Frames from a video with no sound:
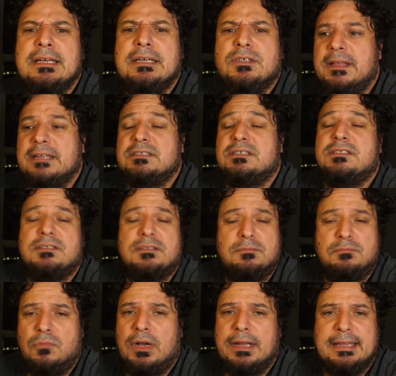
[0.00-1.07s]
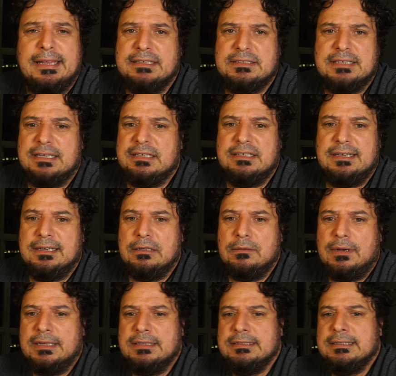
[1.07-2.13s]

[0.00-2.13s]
That's my guess at it anyway.